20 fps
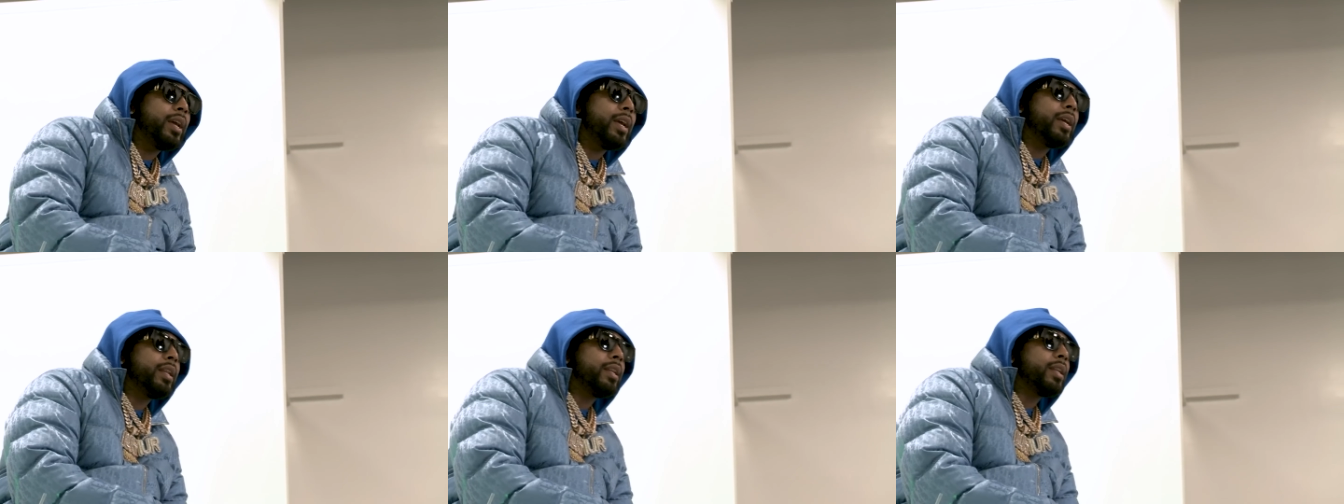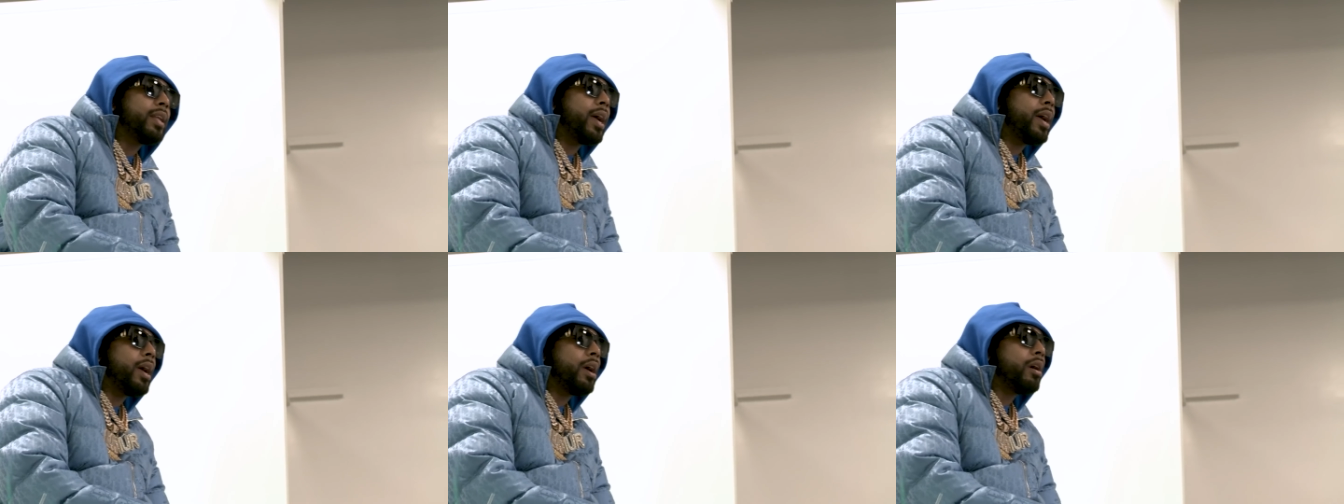and
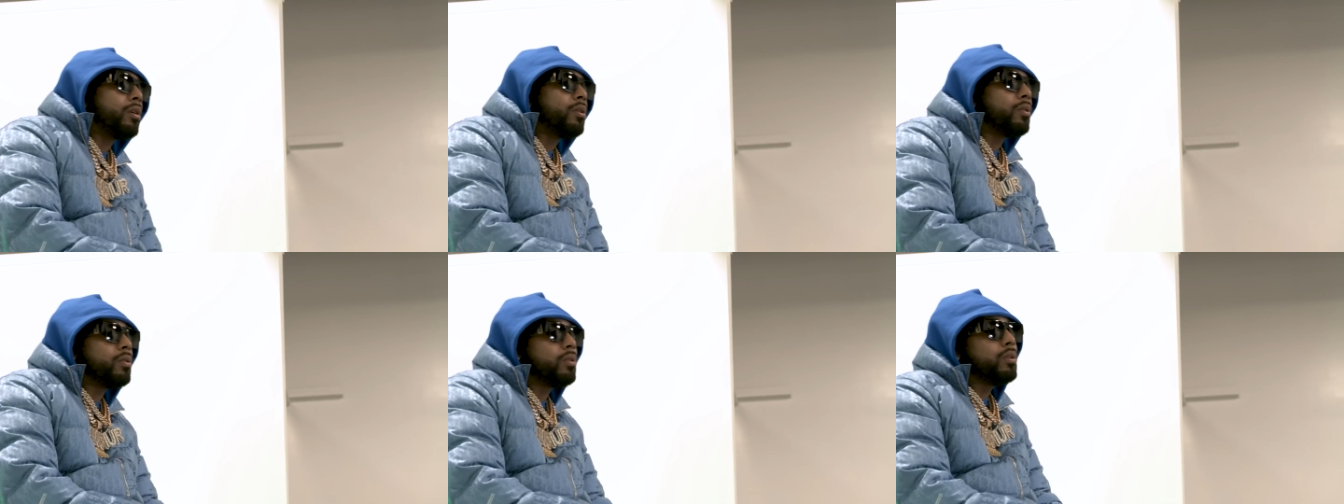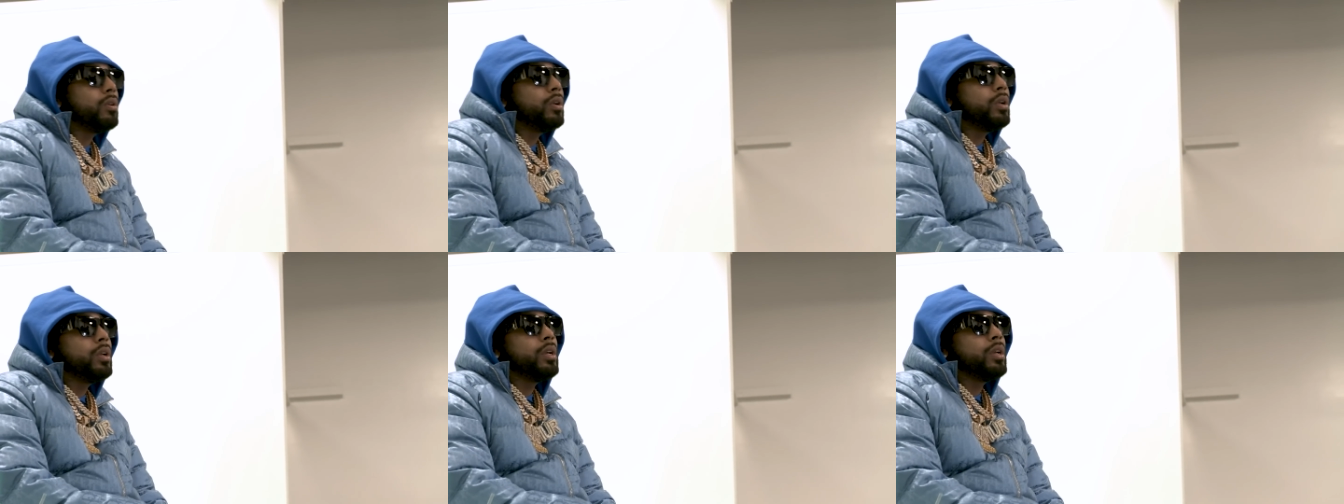now,
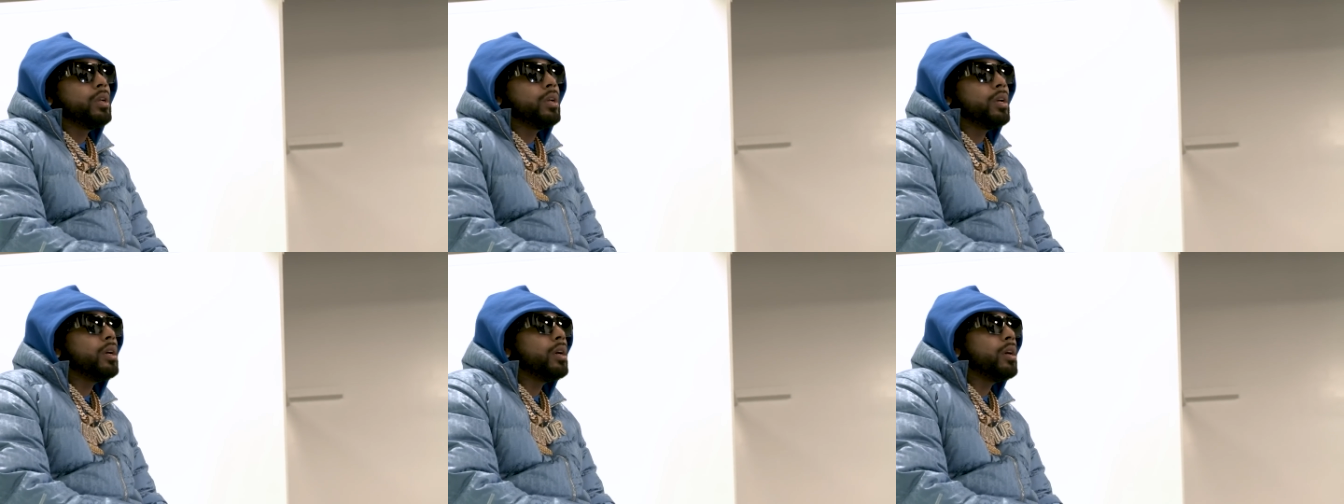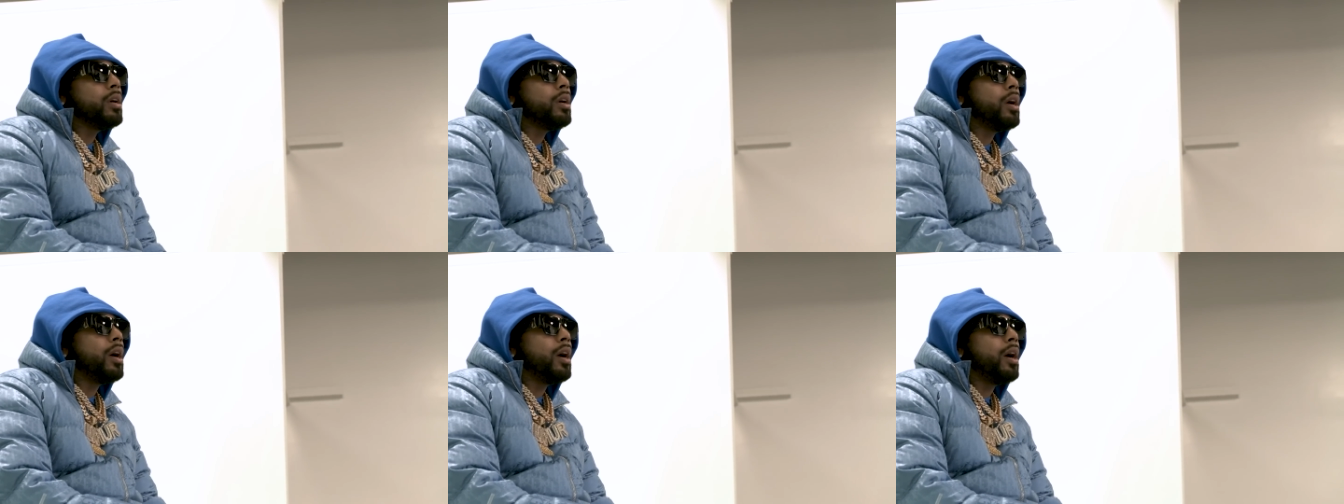
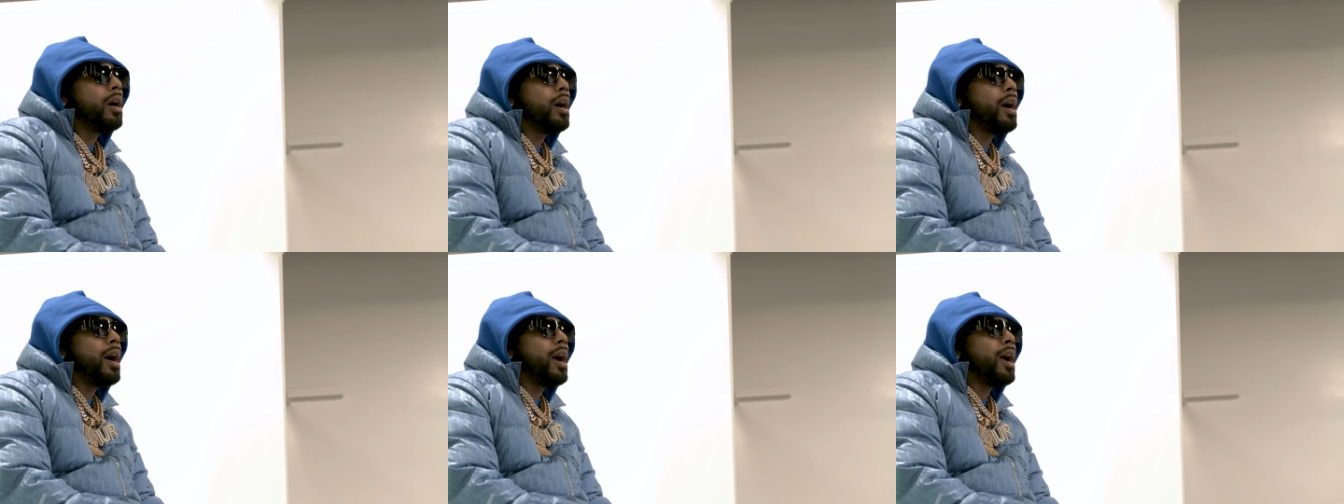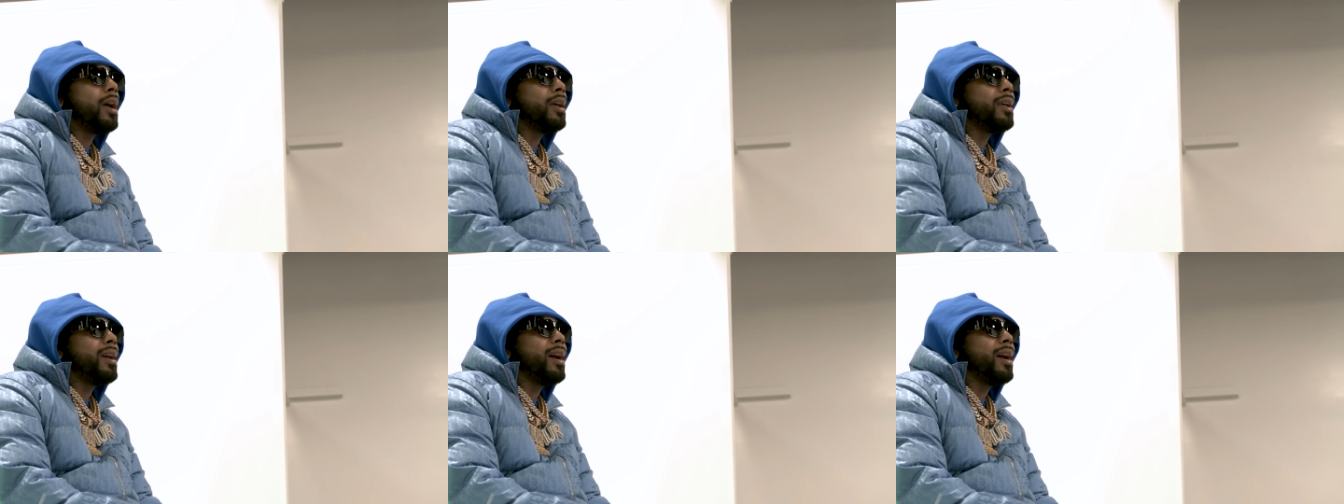I,